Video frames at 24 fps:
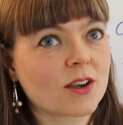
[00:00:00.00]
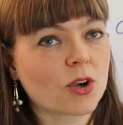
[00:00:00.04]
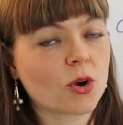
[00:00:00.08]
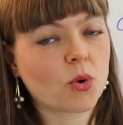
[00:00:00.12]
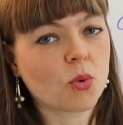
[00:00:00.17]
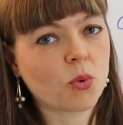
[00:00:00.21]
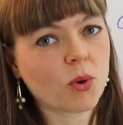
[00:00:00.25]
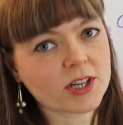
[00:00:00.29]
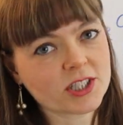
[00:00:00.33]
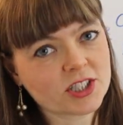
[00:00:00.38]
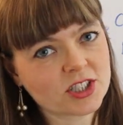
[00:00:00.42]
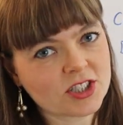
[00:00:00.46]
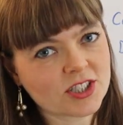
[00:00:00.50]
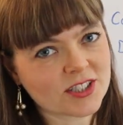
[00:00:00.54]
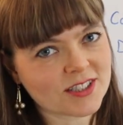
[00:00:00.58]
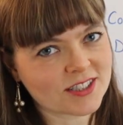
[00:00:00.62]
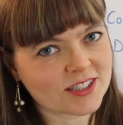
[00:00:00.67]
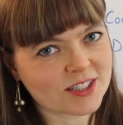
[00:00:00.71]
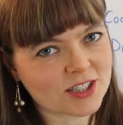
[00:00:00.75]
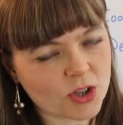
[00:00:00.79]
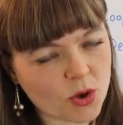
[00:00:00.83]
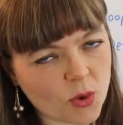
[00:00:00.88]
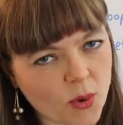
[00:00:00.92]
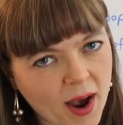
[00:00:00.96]

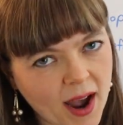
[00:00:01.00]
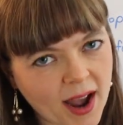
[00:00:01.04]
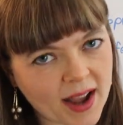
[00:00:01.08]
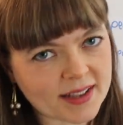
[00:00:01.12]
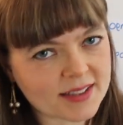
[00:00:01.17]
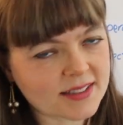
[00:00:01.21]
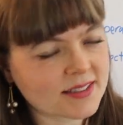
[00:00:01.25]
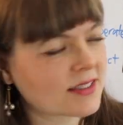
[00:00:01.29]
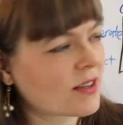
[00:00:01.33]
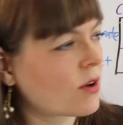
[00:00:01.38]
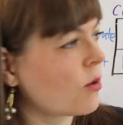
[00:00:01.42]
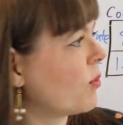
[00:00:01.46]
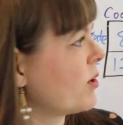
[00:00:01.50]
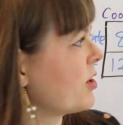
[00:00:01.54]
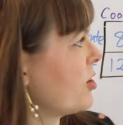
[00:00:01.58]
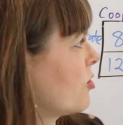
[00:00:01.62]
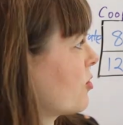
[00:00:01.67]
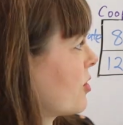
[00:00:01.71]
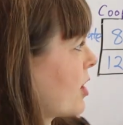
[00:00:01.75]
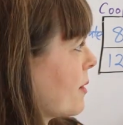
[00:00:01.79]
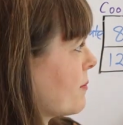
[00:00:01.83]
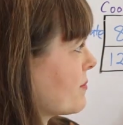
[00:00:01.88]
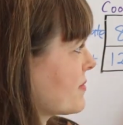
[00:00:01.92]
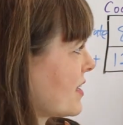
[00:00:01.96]
questions you ask when
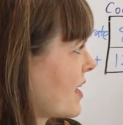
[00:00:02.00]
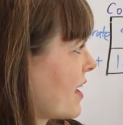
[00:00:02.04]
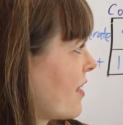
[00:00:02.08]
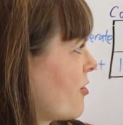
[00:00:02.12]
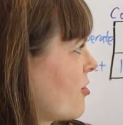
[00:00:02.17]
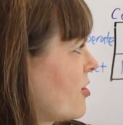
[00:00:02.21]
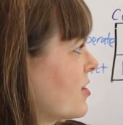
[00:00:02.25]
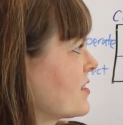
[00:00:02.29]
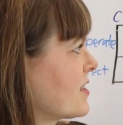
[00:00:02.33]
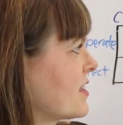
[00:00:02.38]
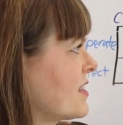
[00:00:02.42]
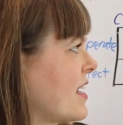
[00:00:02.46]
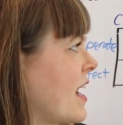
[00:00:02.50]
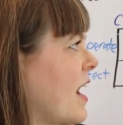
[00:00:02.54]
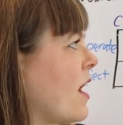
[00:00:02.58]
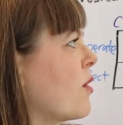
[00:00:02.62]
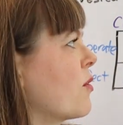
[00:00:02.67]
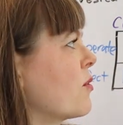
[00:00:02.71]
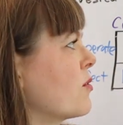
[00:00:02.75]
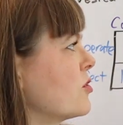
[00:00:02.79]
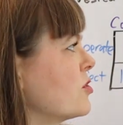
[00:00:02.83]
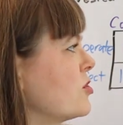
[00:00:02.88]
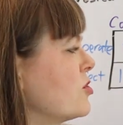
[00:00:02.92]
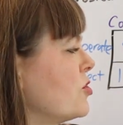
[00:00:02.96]
you come together as a
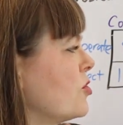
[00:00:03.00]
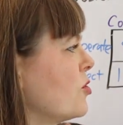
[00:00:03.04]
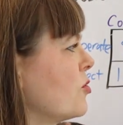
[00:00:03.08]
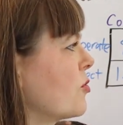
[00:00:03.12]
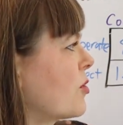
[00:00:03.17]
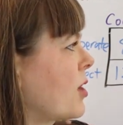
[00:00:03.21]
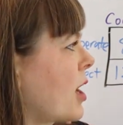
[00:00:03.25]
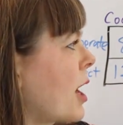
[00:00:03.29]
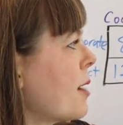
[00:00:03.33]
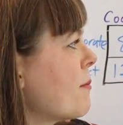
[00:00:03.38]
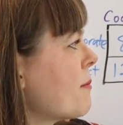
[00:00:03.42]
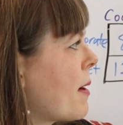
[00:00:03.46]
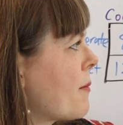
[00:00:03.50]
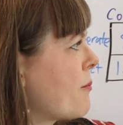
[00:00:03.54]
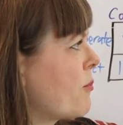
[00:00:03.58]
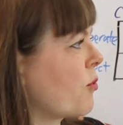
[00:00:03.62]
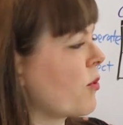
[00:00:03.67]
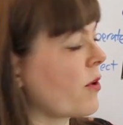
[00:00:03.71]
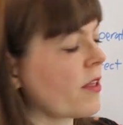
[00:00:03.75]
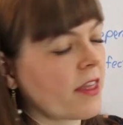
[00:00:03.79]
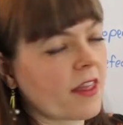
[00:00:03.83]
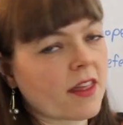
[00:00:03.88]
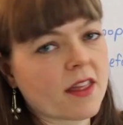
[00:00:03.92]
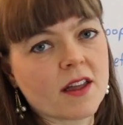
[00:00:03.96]
town to come
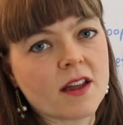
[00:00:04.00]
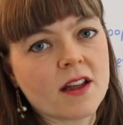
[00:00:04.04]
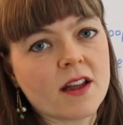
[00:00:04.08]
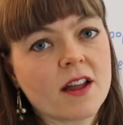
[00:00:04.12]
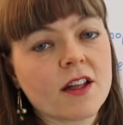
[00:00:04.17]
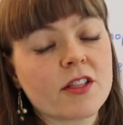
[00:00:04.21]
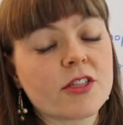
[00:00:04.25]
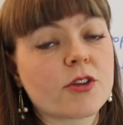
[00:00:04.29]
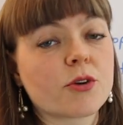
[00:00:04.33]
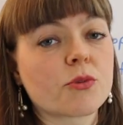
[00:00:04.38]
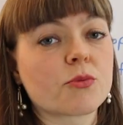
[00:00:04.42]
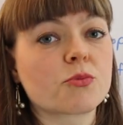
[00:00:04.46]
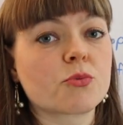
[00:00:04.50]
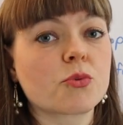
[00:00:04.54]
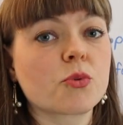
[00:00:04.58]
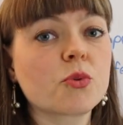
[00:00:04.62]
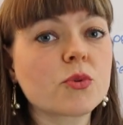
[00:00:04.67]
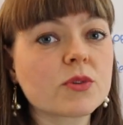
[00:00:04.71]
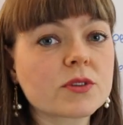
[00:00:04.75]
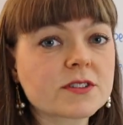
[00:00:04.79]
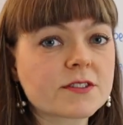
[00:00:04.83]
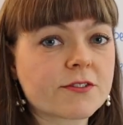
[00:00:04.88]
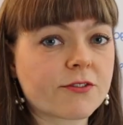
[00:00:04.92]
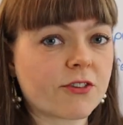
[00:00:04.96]
up with the
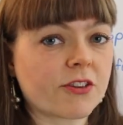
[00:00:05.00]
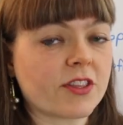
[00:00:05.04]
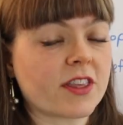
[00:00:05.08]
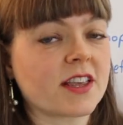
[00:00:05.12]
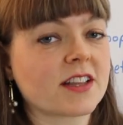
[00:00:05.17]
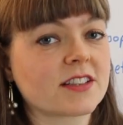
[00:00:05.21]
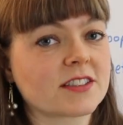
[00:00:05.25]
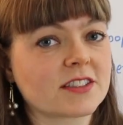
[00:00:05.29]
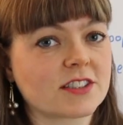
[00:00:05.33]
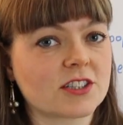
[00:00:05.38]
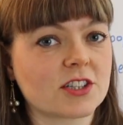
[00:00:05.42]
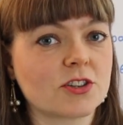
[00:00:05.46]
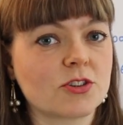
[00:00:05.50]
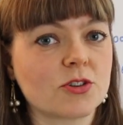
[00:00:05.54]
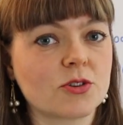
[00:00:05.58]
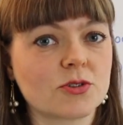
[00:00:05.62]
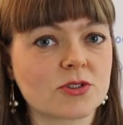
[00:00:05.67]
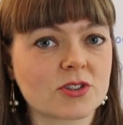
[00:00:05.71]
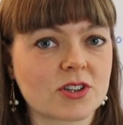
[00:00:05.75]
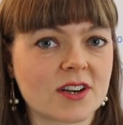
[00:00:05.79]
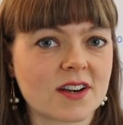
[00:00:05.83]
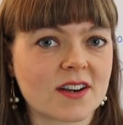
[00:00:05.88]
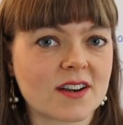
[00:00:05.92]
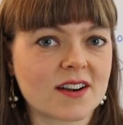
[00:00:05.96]
rules for the
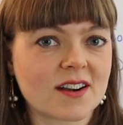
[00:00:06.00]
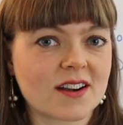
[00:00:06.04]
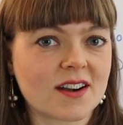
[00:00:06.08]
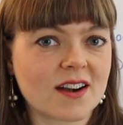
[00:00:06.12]
institution.